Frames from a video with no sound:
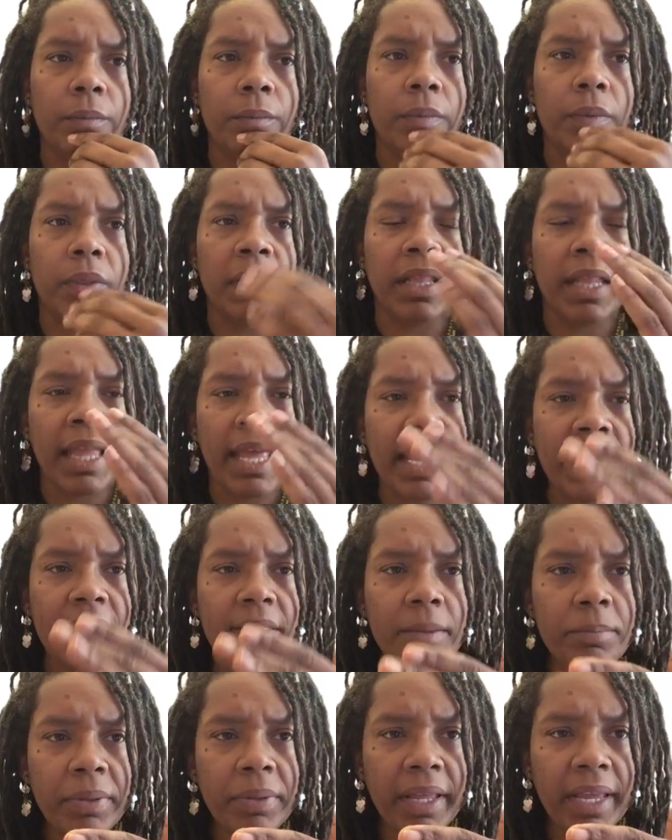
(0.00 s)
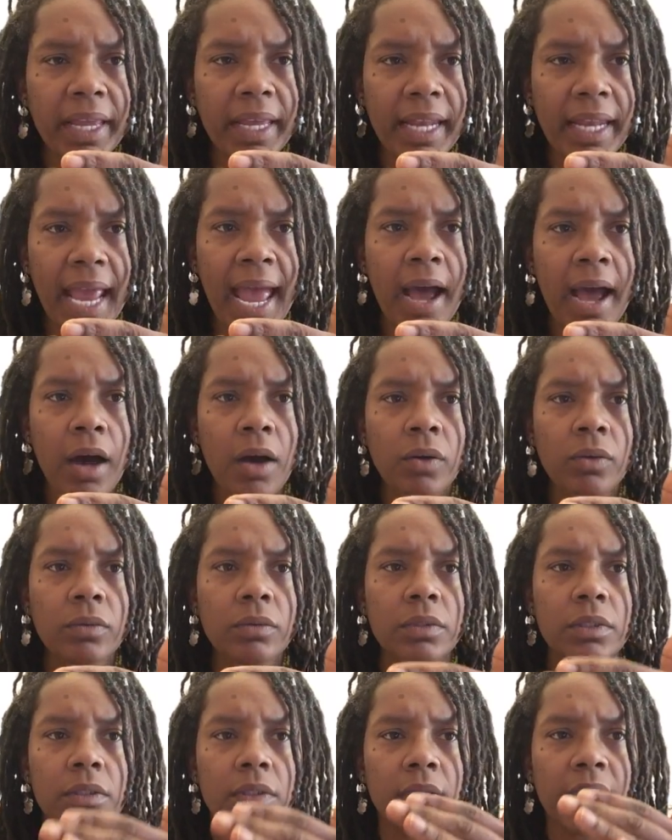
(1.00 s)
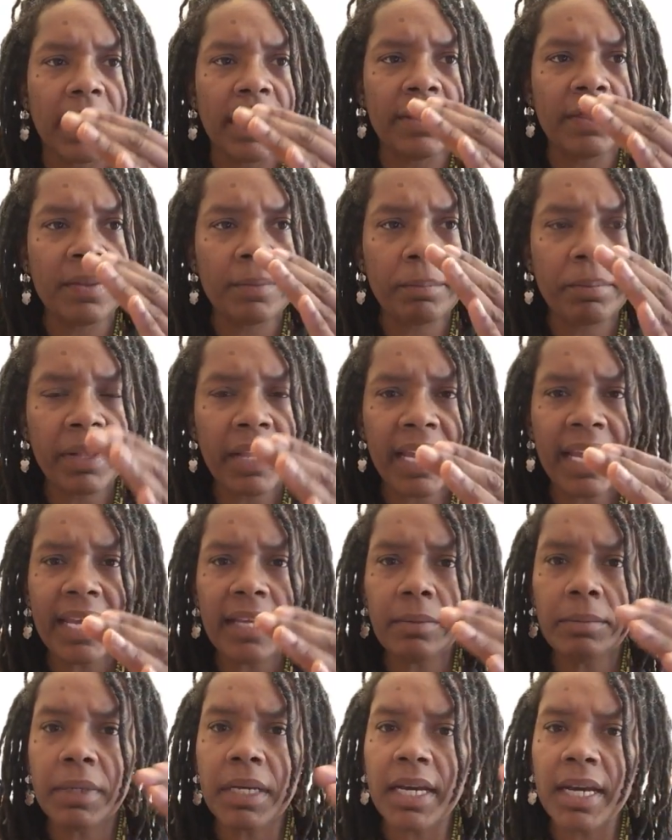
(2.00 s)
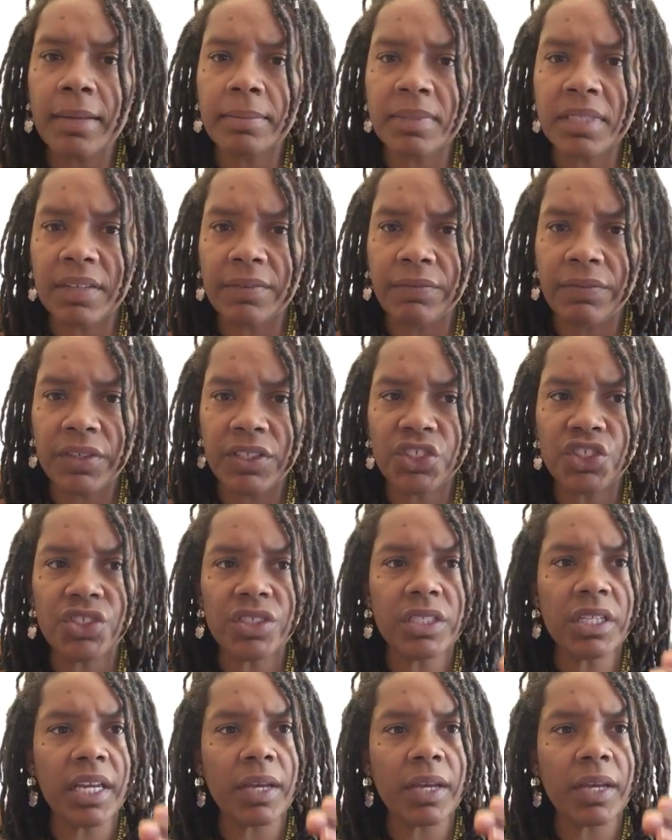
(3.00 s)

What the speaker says: lay the plan out, and the plan becomes the vision,